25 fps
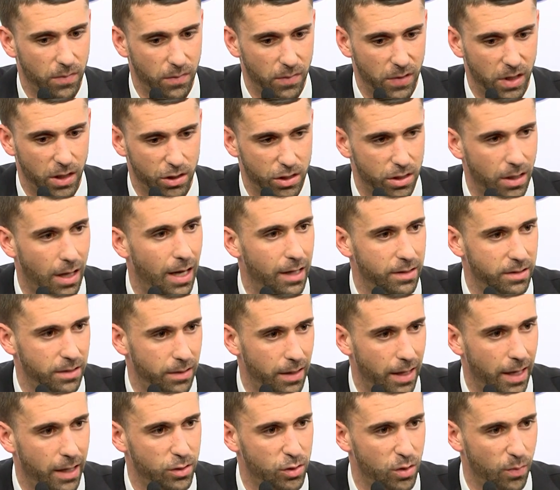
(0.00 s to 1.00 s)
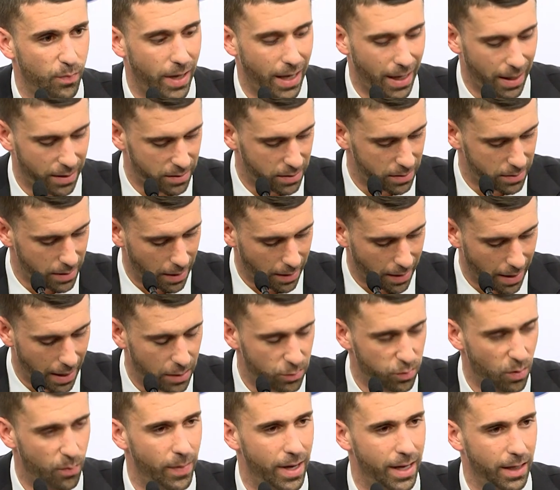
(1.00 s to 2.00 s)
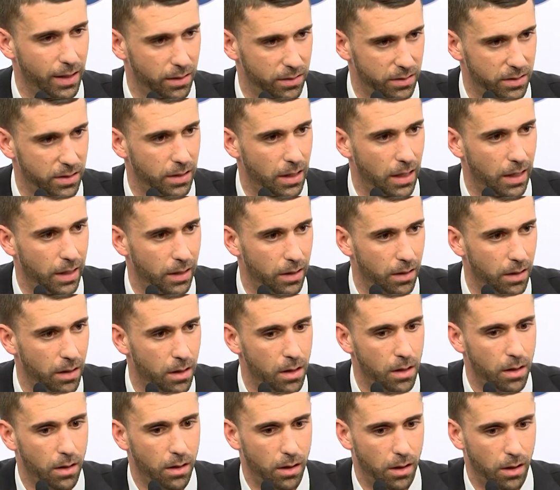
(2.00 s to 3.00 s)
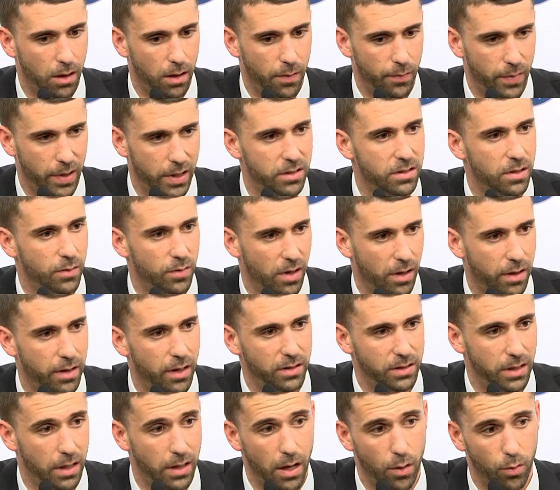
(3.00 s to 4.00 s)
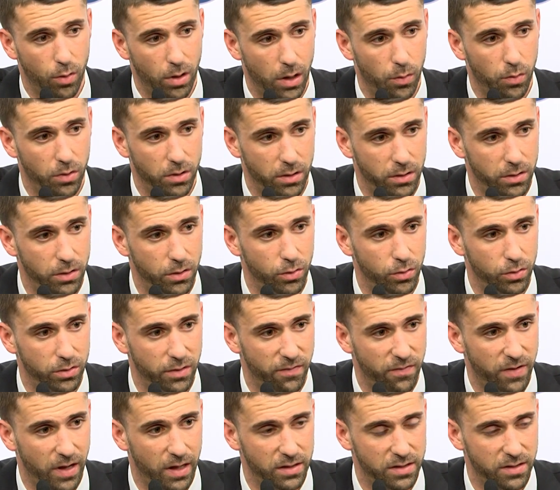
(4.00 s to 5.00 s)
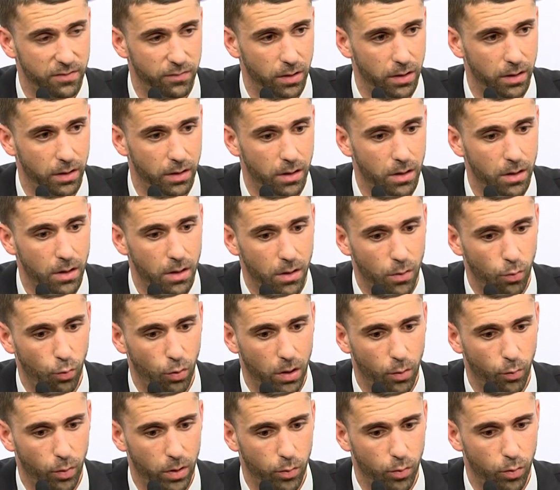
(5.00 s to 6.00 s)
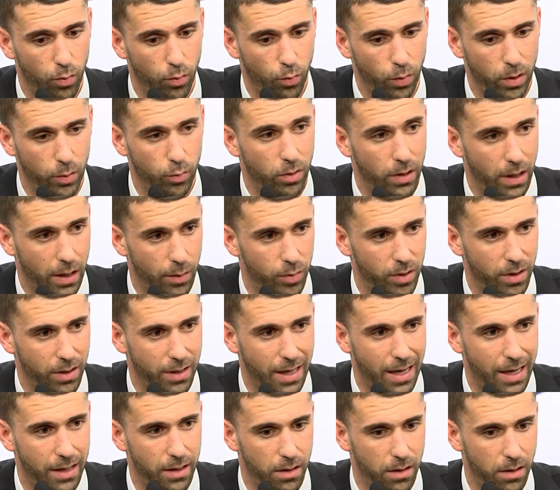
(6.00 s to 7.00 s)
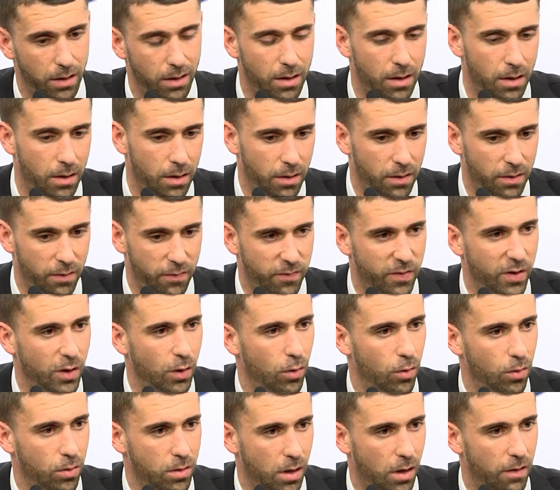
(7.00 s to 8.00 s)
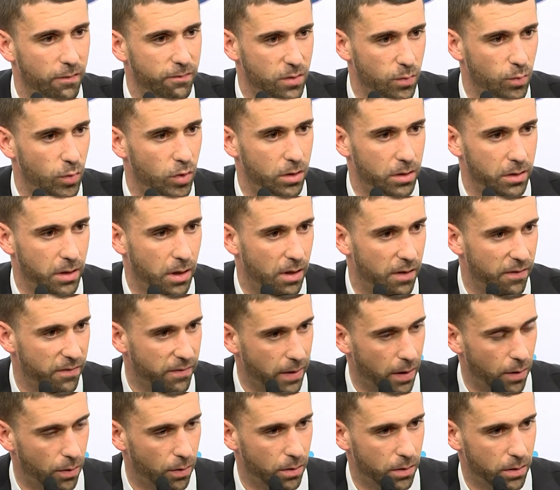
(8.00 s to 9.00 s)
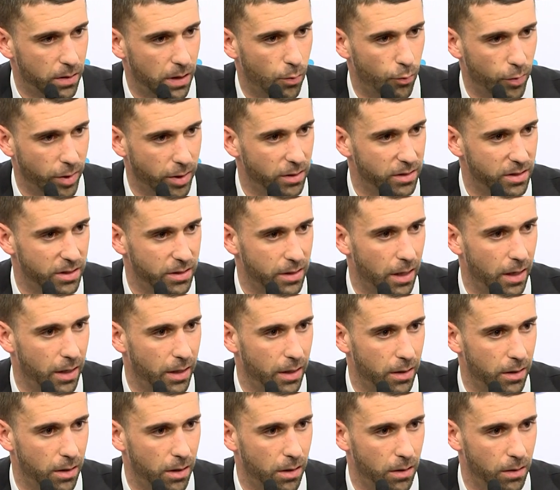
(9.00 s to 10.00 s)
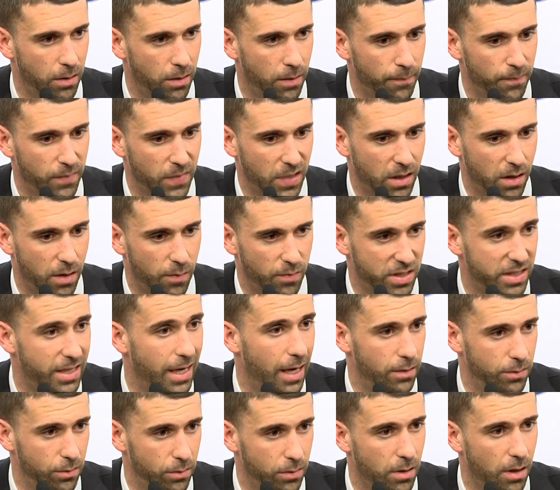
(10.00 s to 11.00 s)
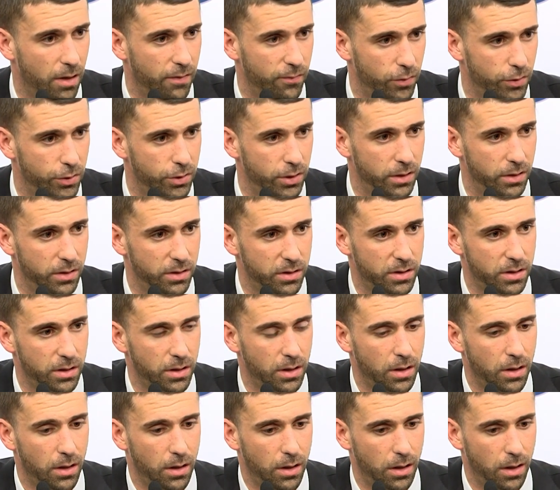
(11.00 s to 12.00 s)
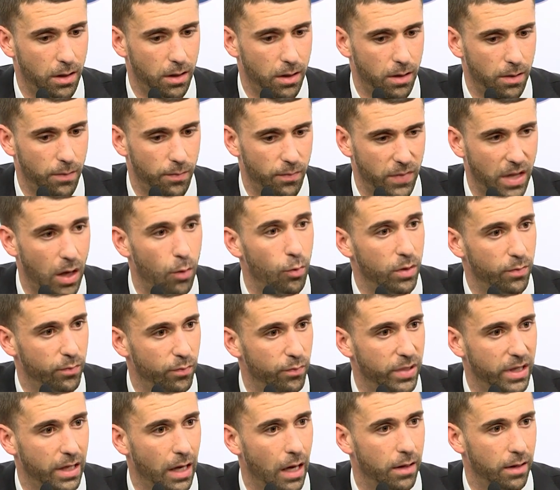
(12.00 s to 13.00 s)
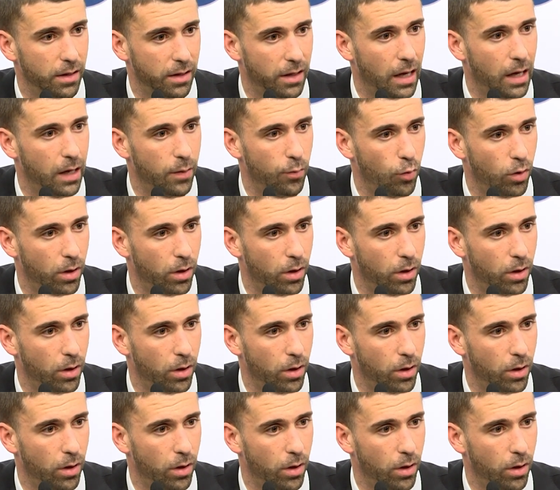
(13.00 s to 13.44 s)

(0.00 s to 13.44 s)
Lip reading: the shots and the extra passes that guys were making tonight, and some of the things that they were able to do defensively, where we were able to kind of feel comfortable enough that we could stay in our standard coverages that we began the game